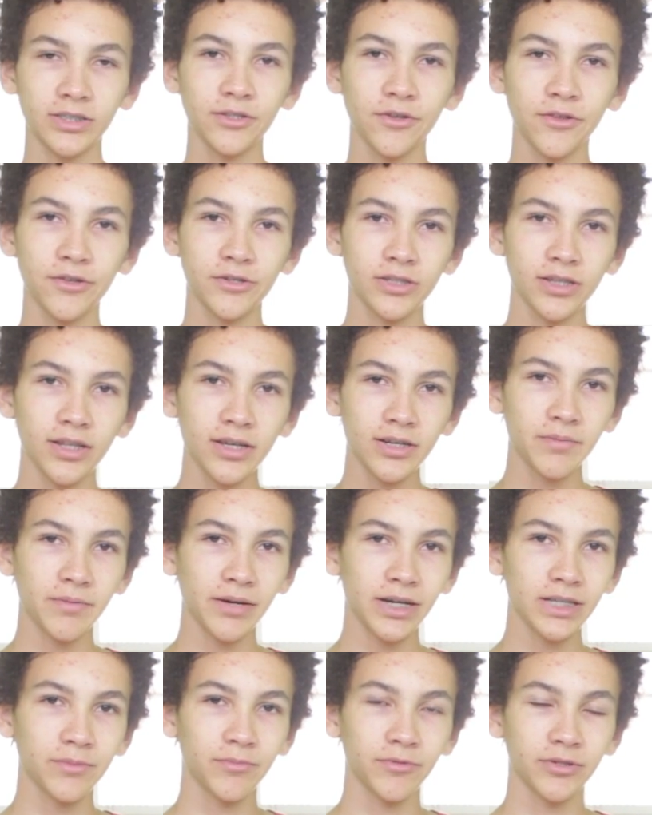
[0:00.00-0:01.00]
So there's a lot of
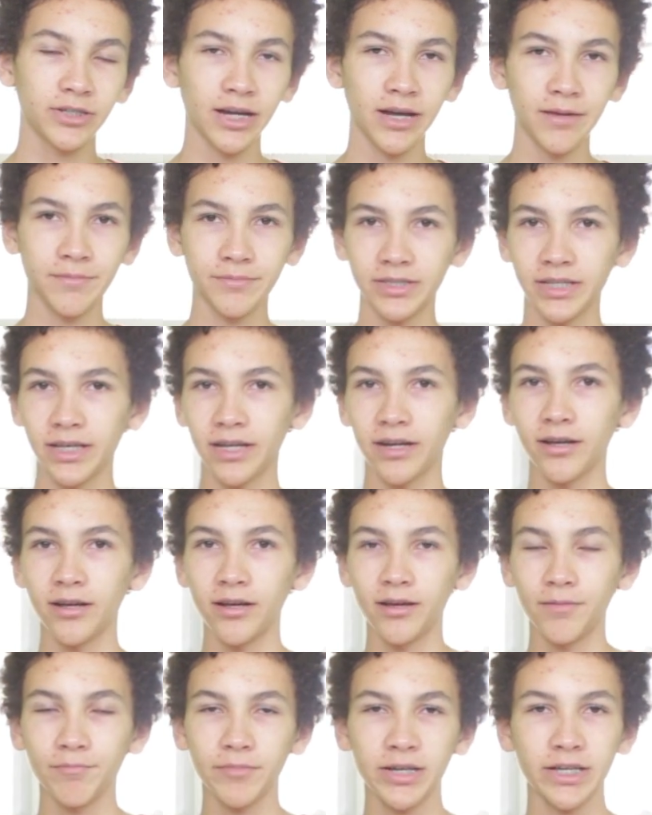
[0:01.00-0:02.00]
possible times that
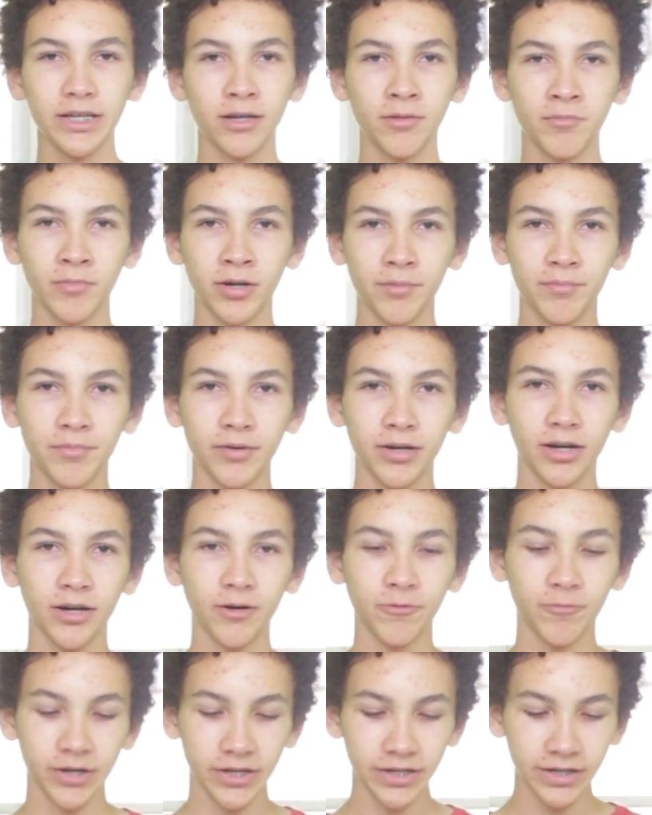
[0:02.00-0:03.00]
might come
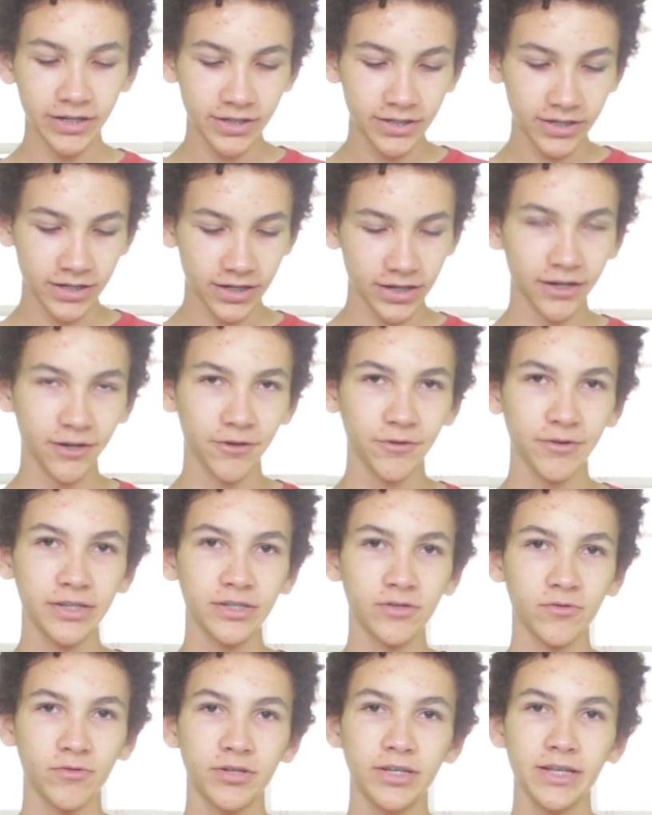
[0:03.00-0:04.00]
up where you need to
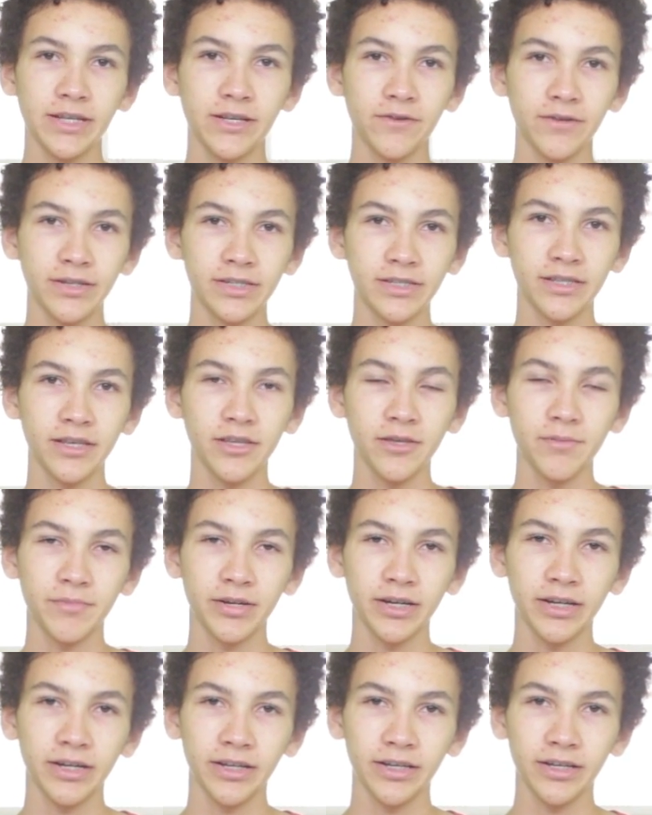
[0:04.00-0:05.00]
increase or decrease the
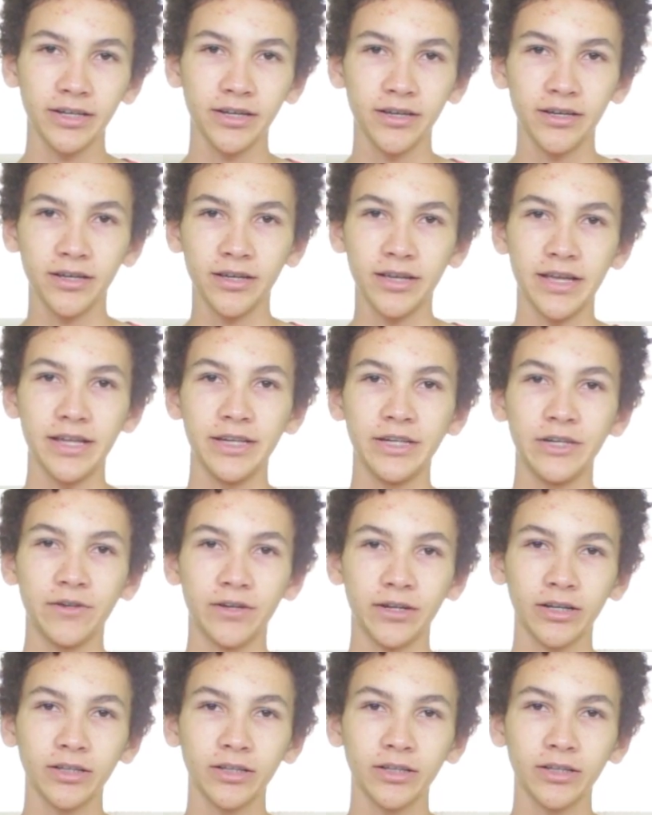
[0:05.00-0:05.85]
humidity in your